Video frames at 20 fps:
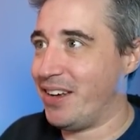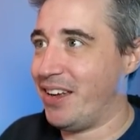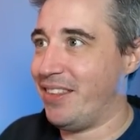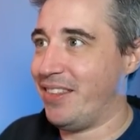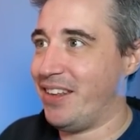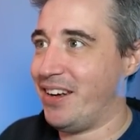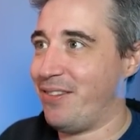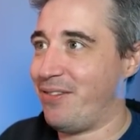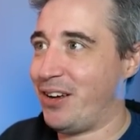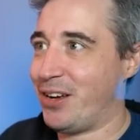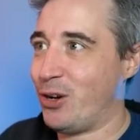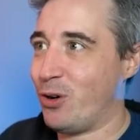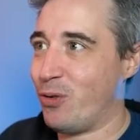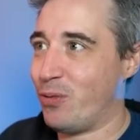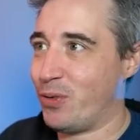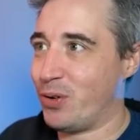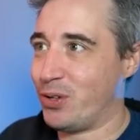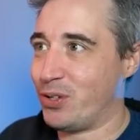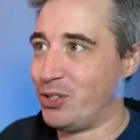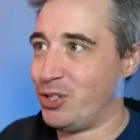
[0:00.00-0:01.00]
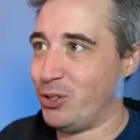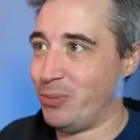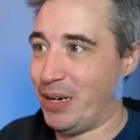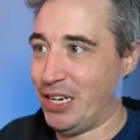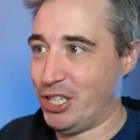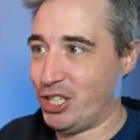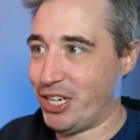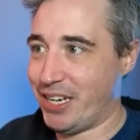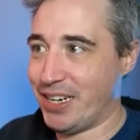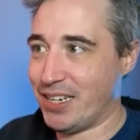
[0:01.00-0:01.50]
And then if I go over to my
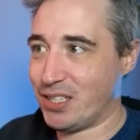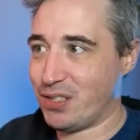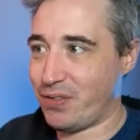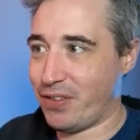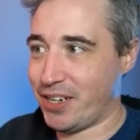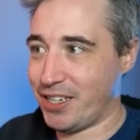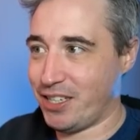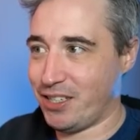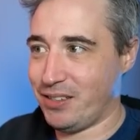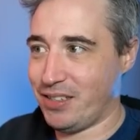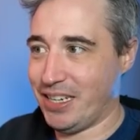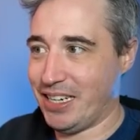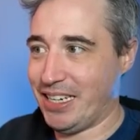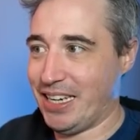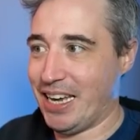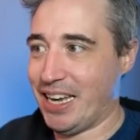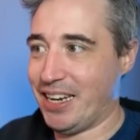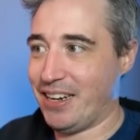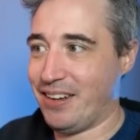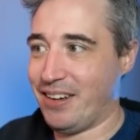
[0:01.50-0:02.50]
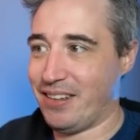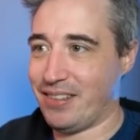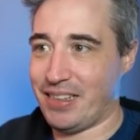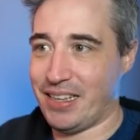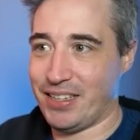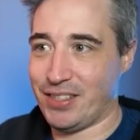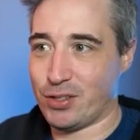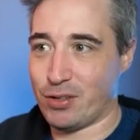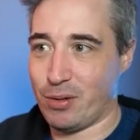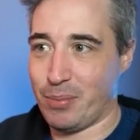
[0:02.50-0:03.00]
JS file, again,
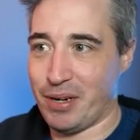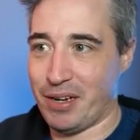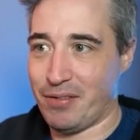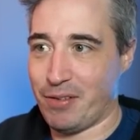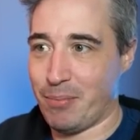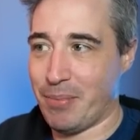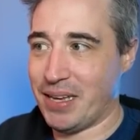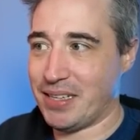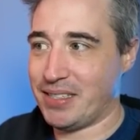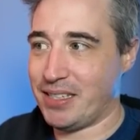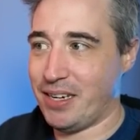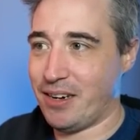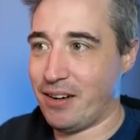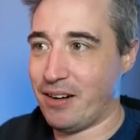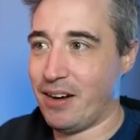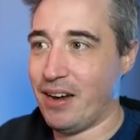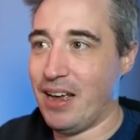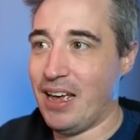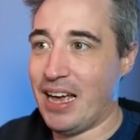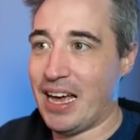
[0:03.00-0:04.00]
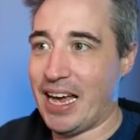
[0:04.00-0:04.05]
things are a bit of a mess here.